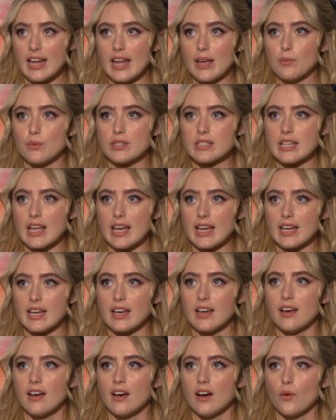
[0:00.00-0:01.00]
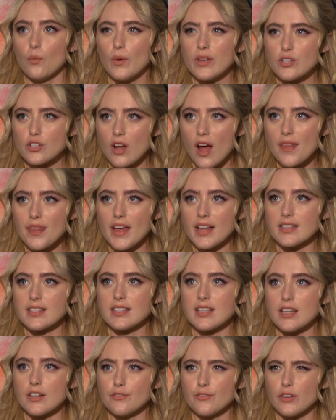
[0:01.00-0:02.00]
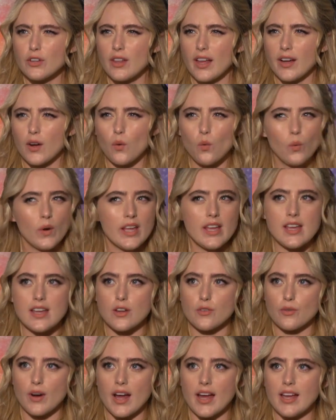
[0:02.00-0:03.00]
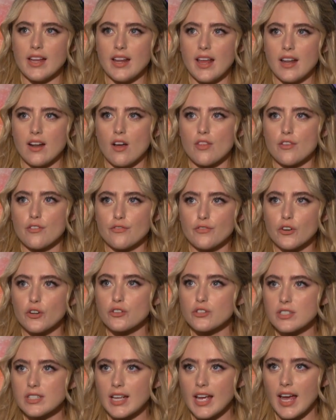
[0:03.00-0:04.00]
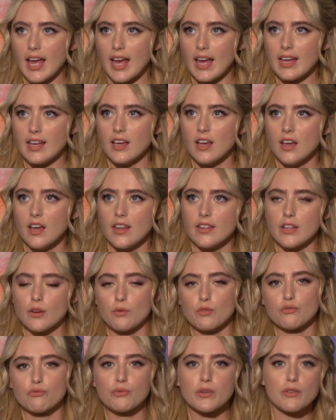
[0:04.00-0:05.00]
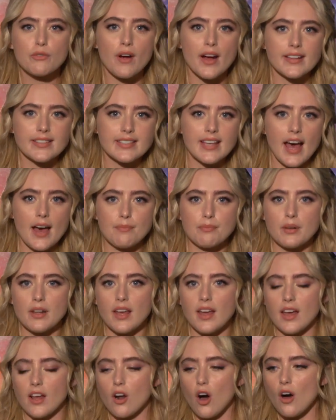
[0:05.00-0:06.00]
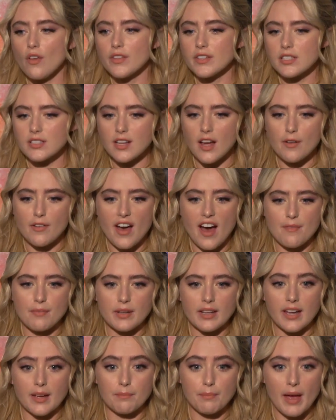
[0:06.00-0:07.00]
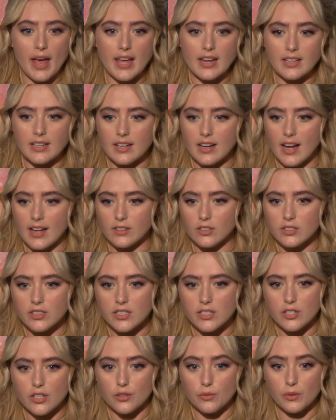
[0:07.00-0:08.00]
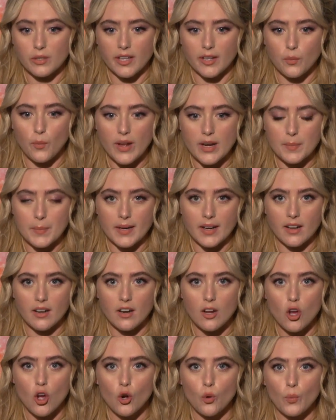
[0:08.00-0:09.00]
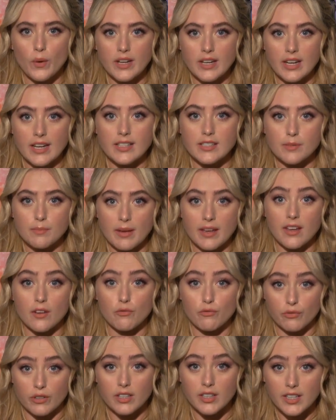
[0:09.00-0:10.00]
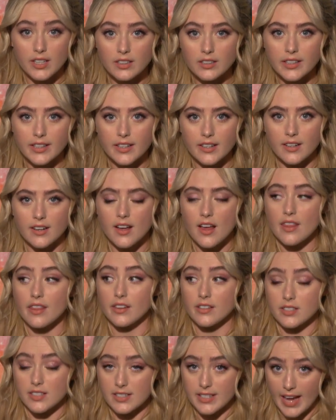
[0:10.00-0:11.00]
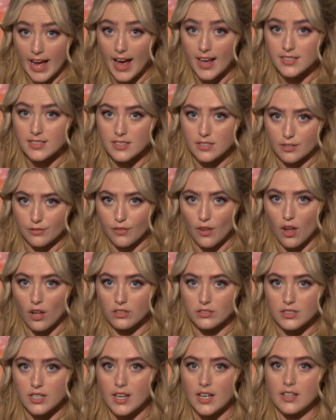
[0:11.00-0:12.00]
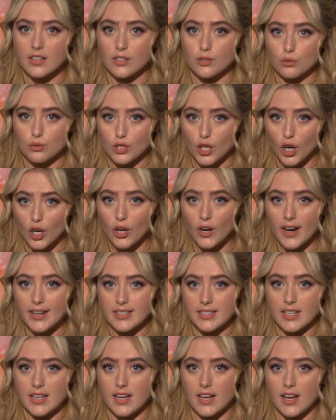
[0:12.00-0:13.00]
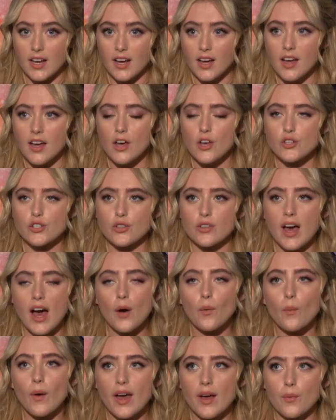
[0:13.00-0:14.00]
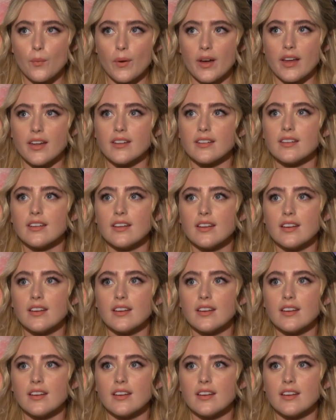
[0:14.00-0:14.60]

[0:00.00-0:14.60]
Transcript: It was like, we shot that scene for like a week, right? And on the first day, there was rewrites happening and all this stuff happening, and Peyton and I looked at each other and were like, wait a minute. We need to make it really clear this is Cassie's fault. This was her idea. So that way when,